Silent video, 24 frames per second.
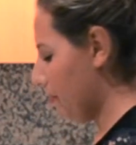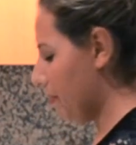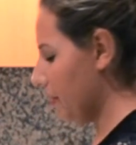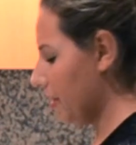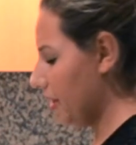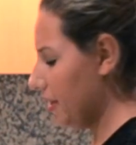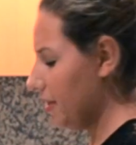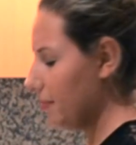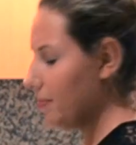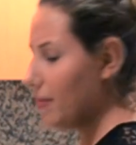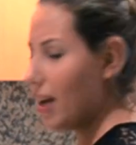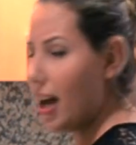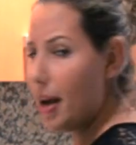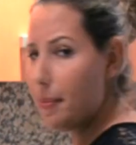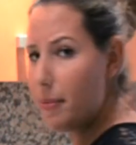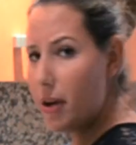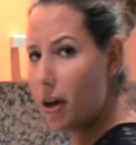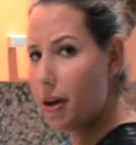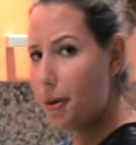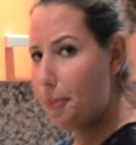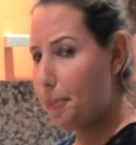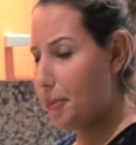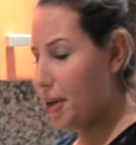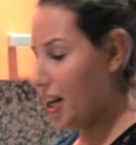But I'm
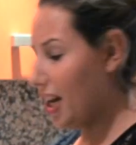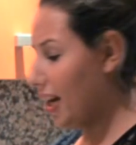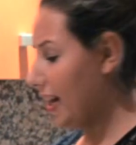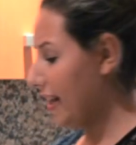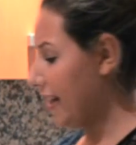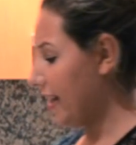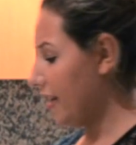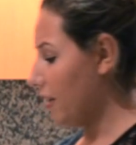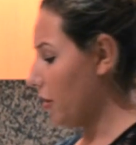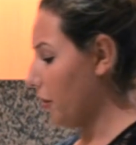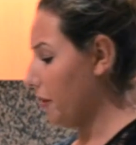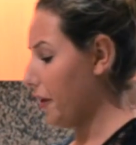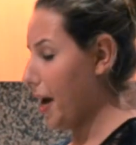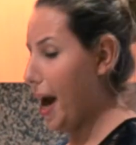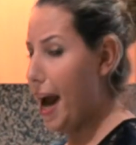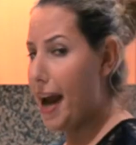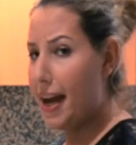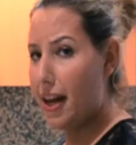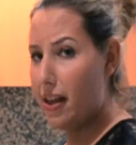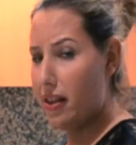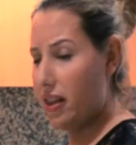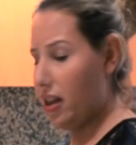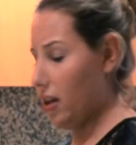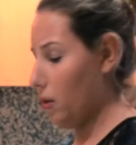not peeling it or
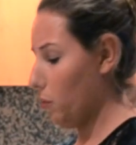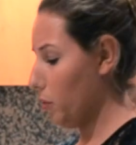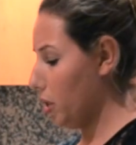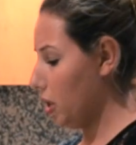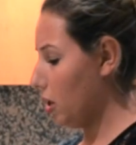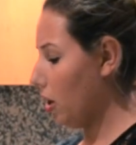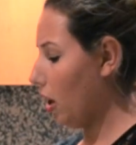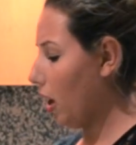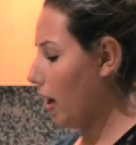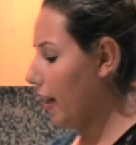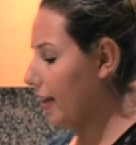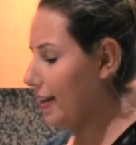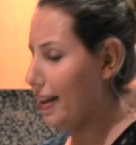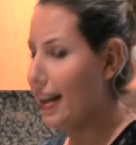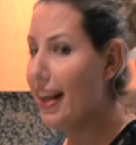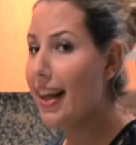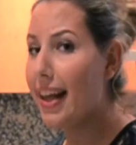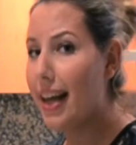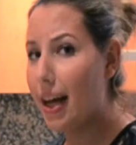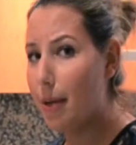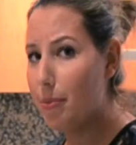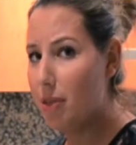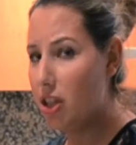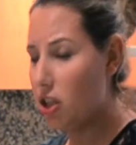anything. We call it
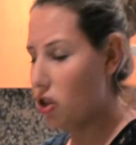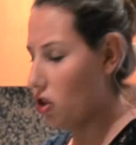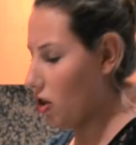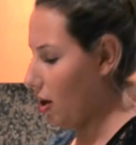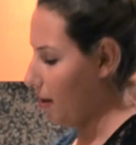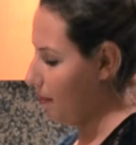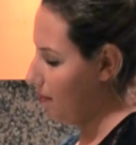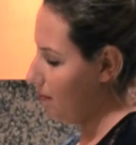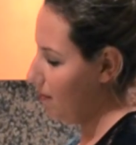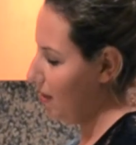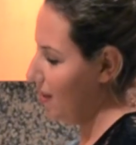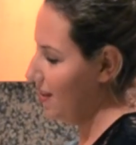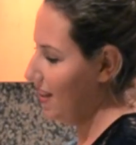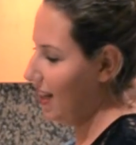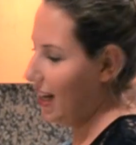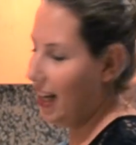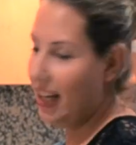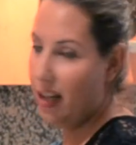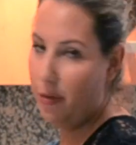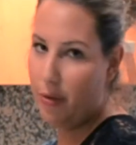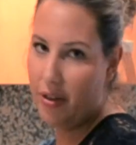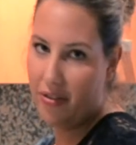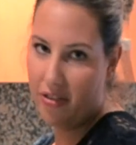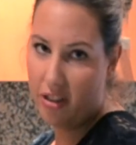in camicia,
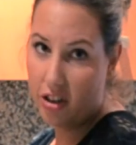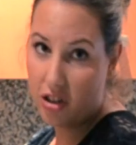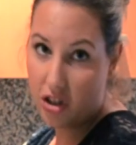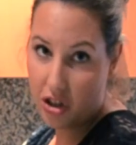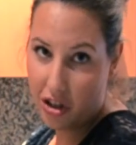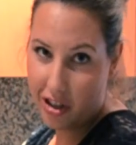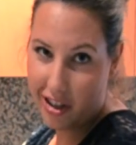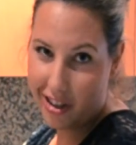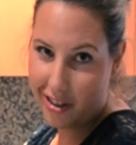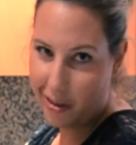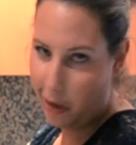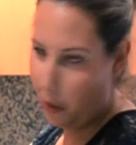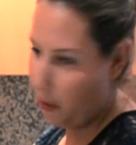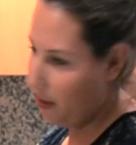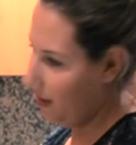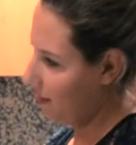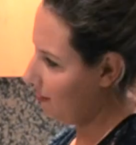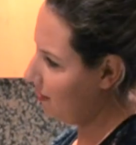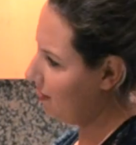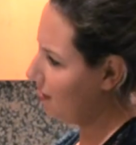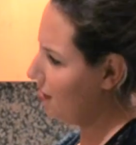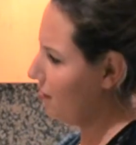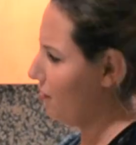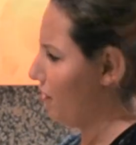basically with the shirt on.
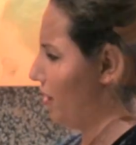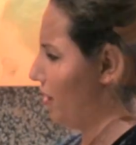That's